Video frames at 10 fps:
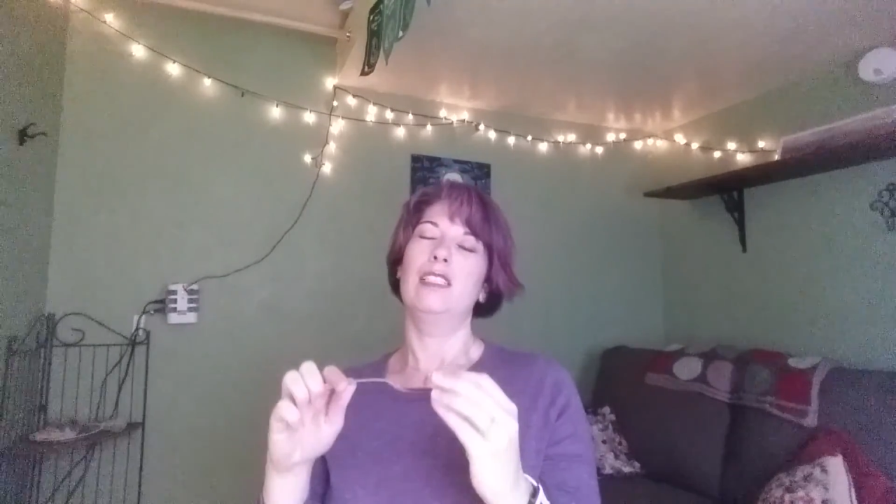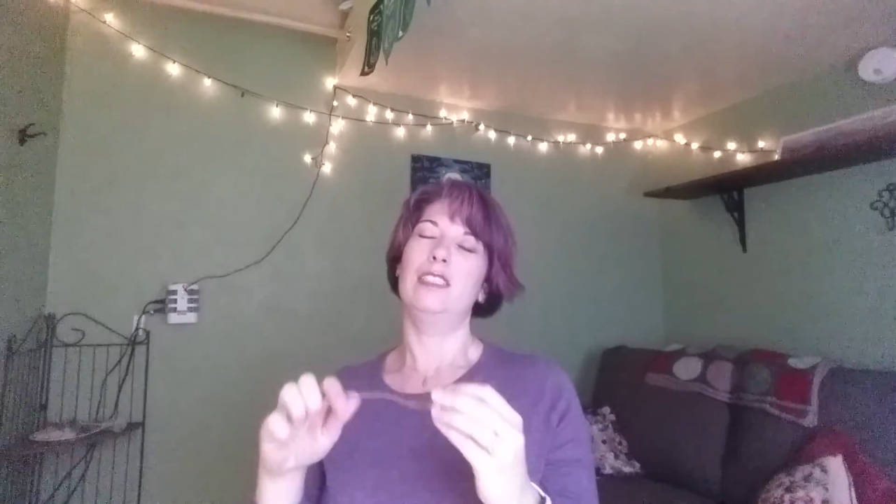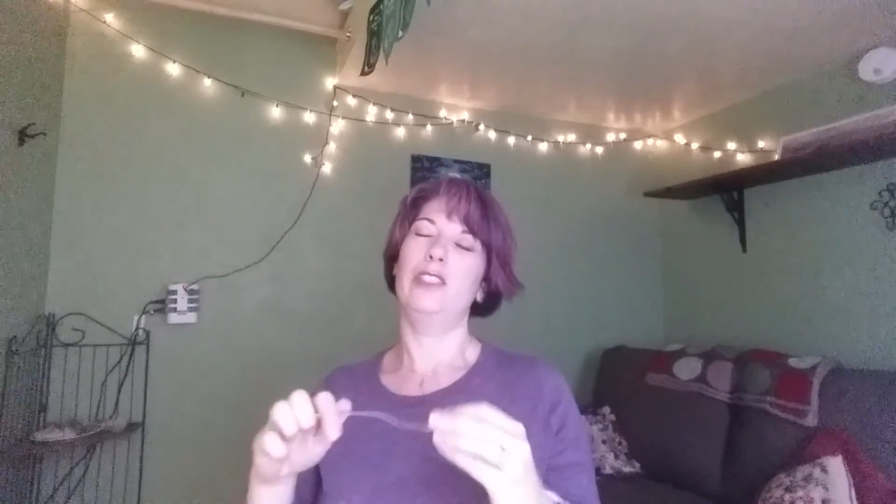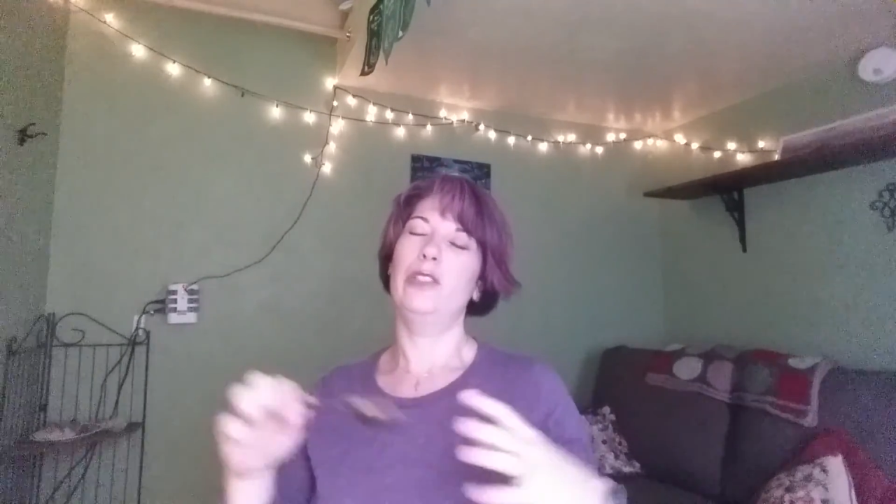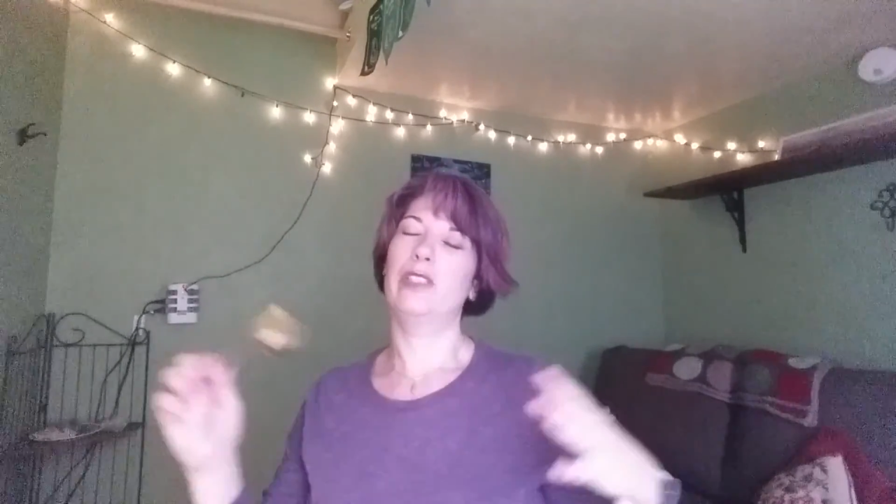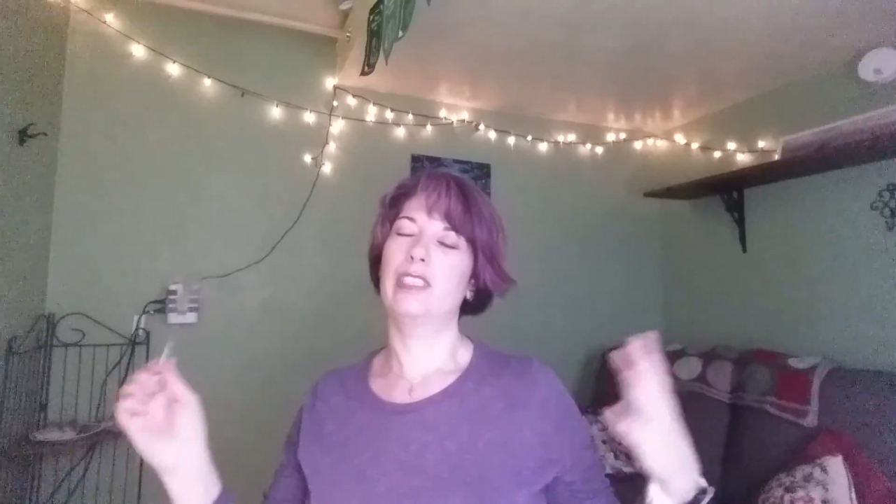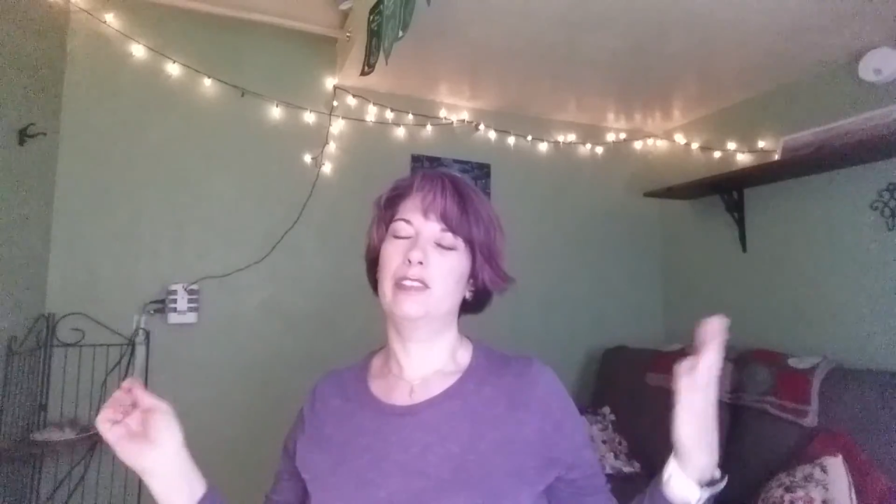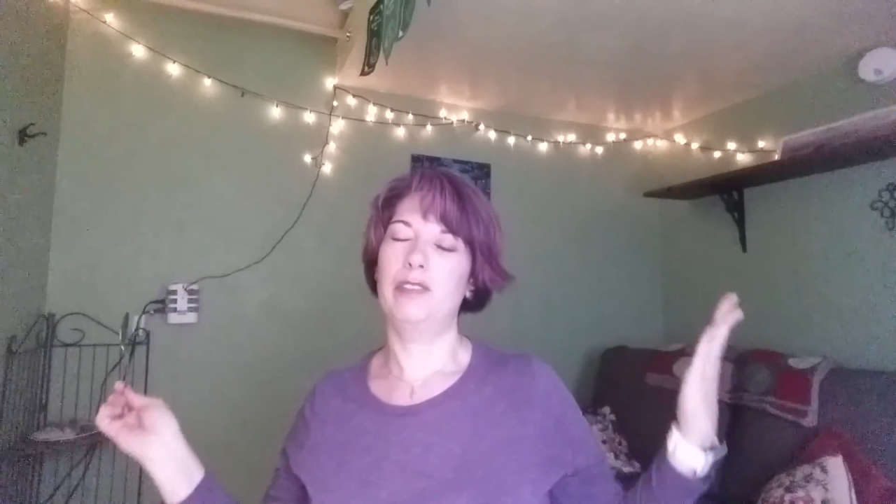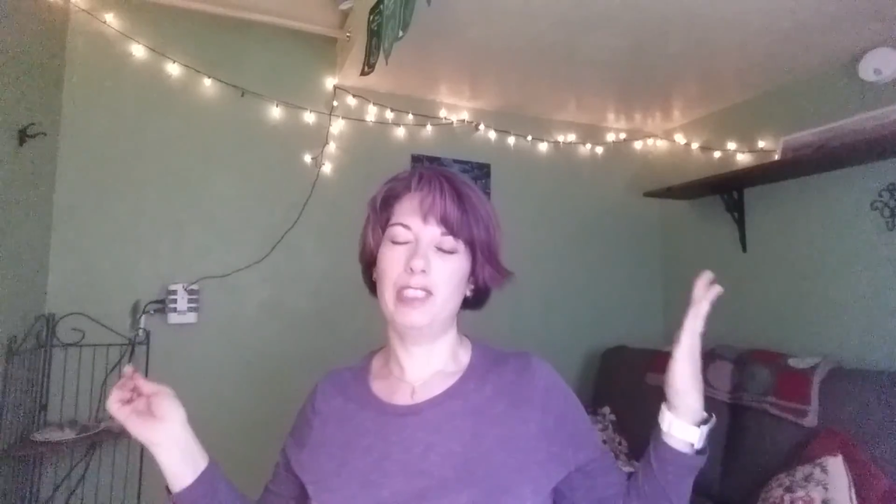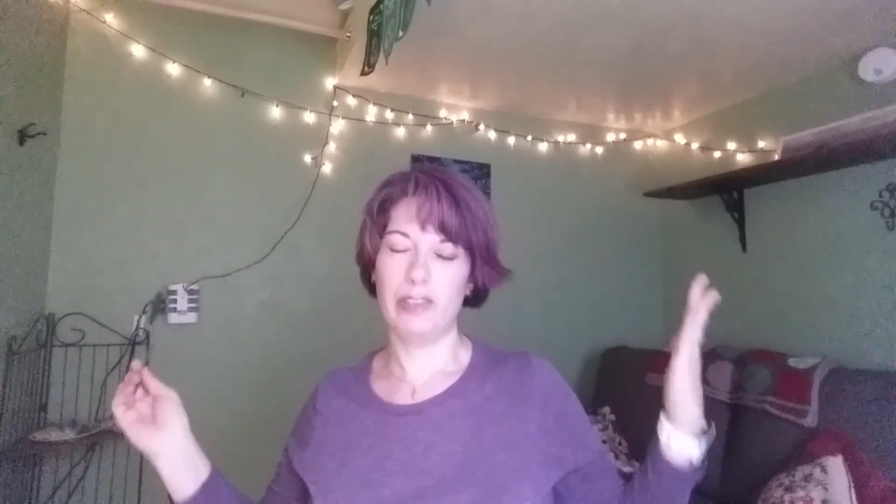So you
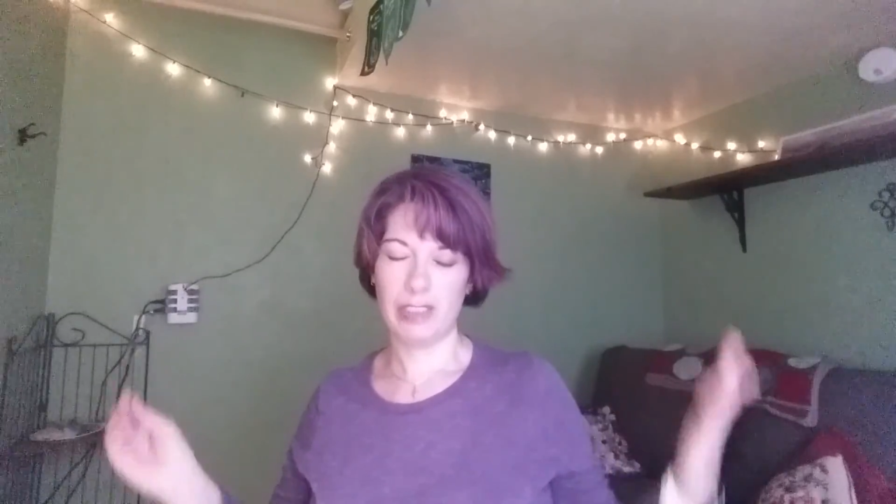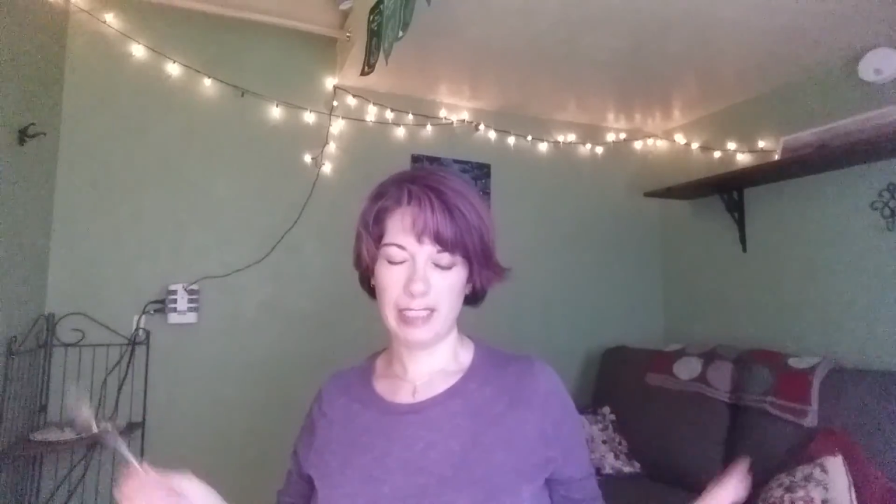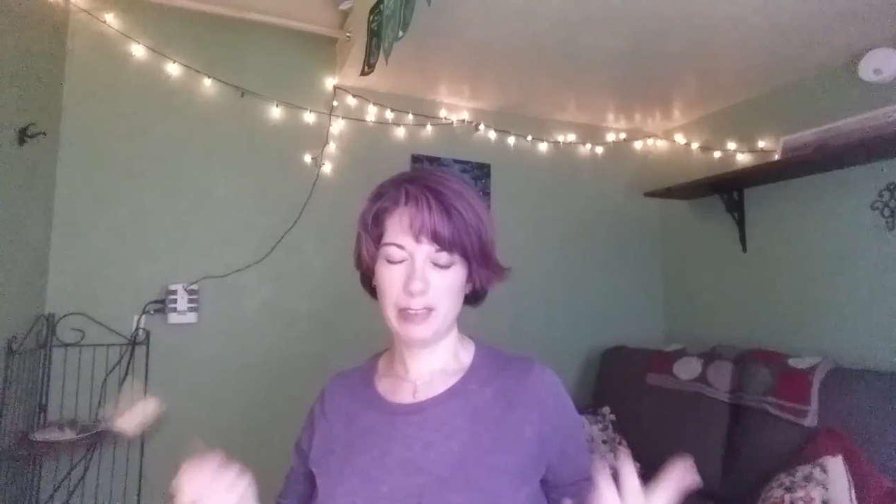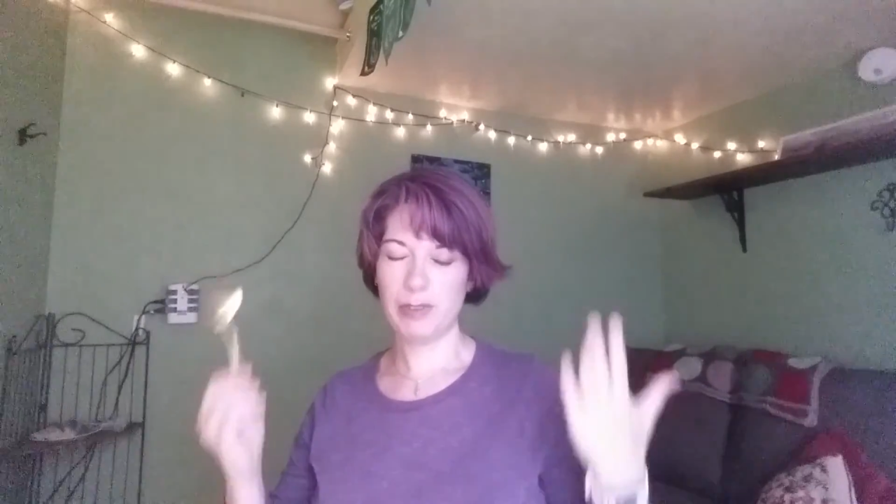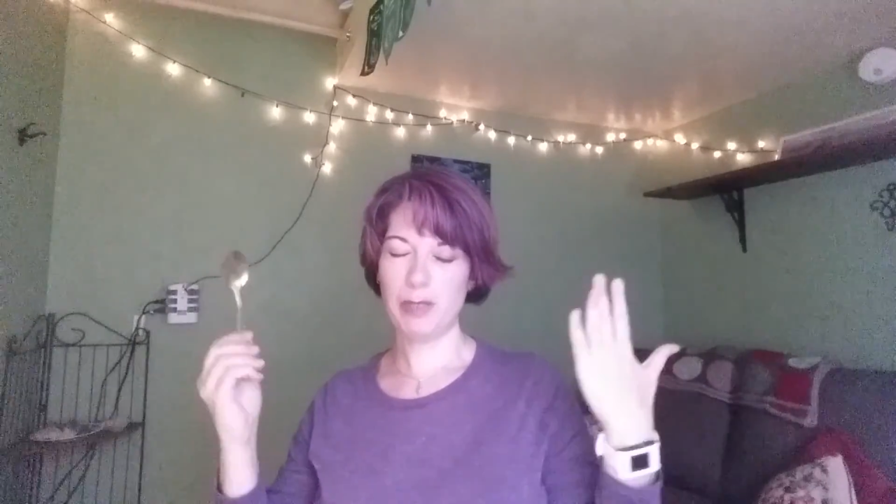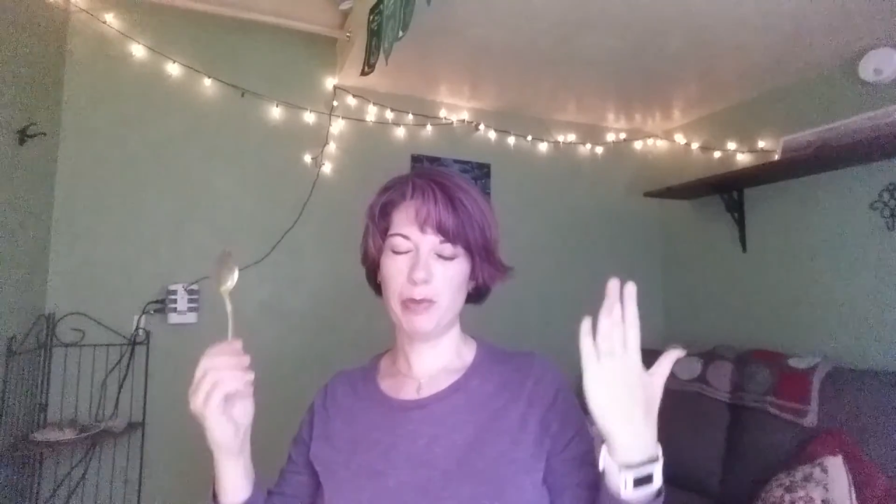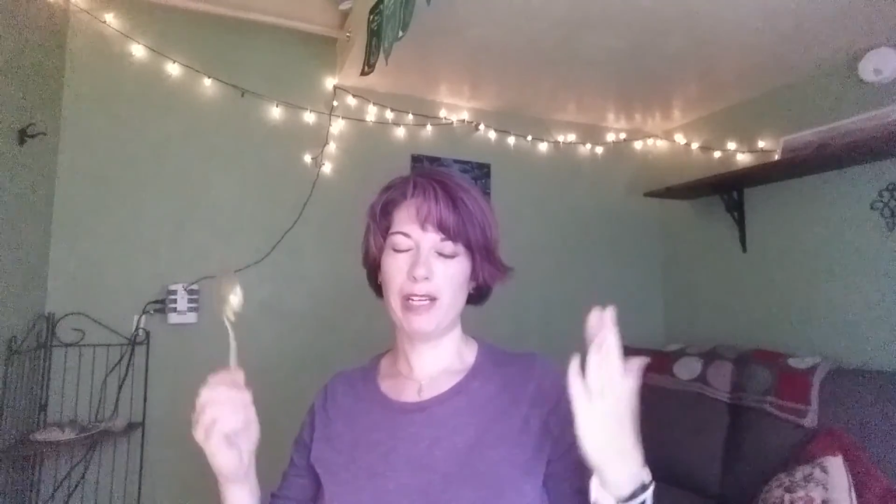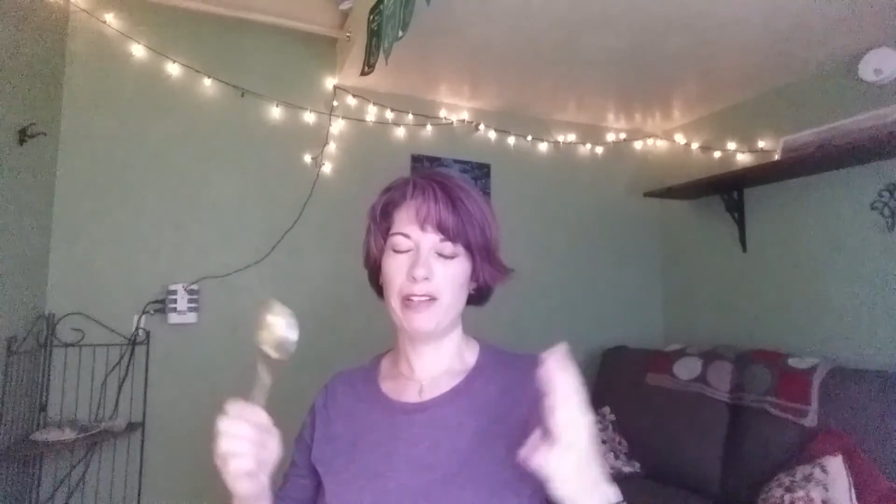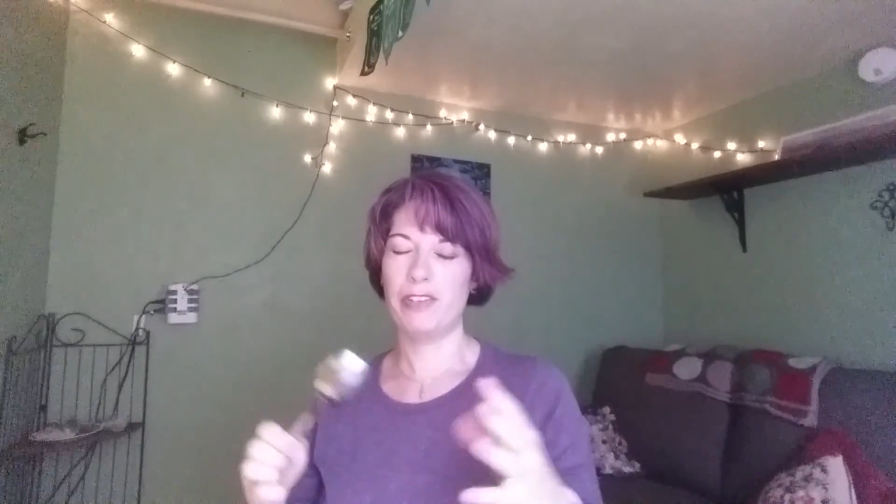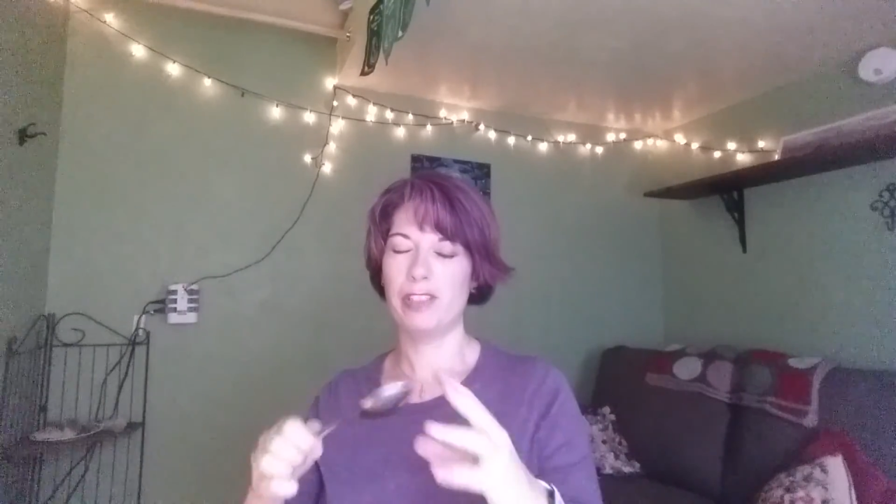can, take some deep
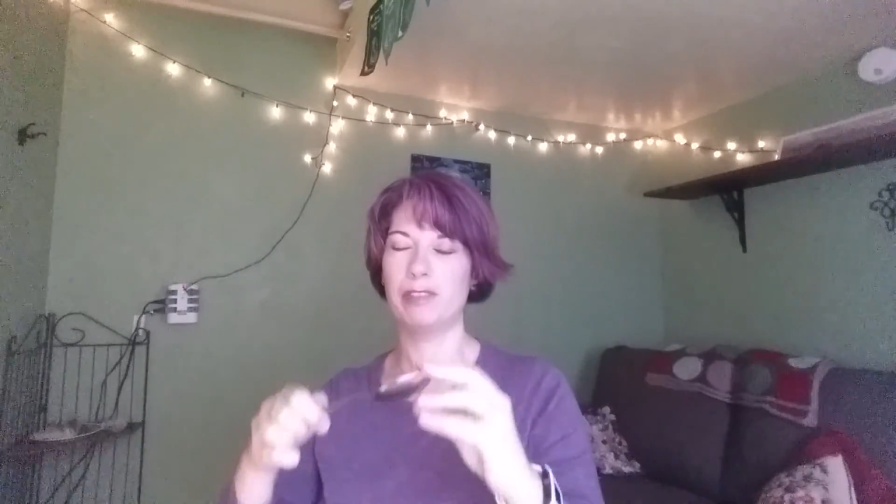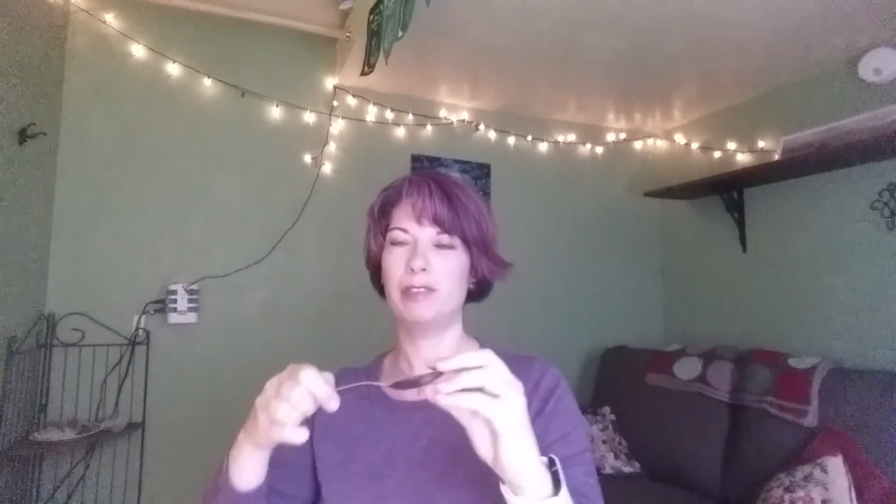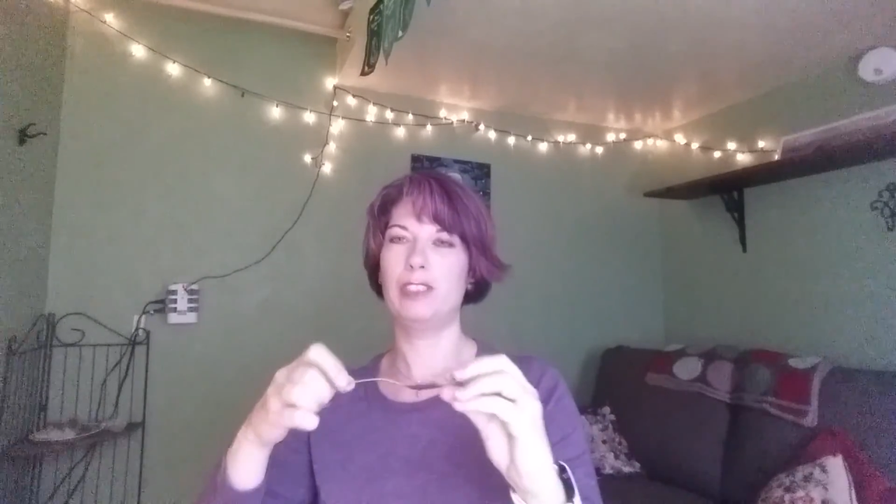breaths.